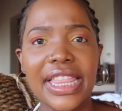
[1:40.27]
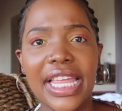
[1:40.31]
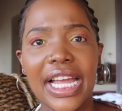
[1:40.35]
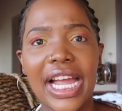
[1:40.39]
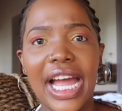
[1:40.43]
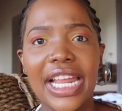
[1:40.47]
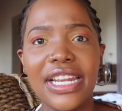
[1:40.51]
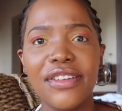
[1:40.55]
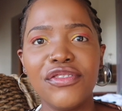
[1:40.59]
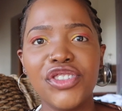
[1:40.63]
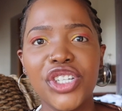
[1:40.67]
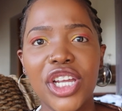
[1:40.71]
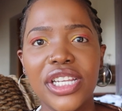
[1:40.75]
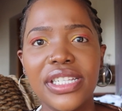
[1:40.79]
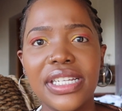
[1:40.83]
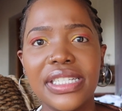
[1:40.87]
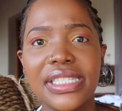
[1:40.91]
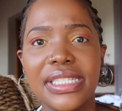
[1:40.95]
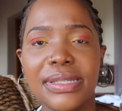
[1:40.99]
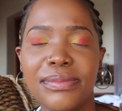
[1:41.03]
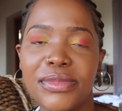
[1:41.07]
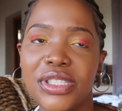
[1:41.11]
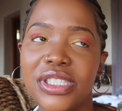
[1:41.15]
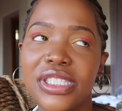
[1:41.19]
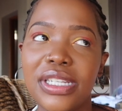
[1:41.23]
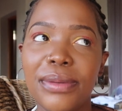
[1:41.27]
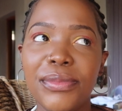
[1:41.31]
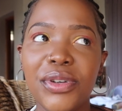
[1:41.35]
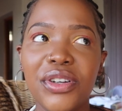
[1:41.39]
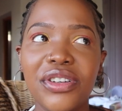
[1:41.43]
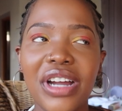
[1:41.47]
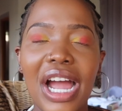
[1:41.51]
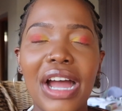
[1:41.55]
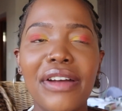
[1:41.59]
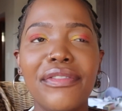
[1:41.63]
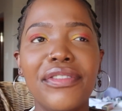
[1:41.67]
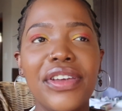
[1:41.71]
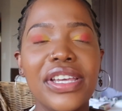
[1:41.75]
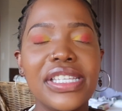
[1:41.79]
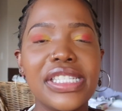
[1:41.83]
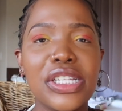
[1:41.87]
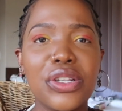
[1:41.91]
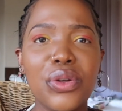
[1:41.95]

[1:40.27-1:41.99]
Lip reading: the kind of gender demographics,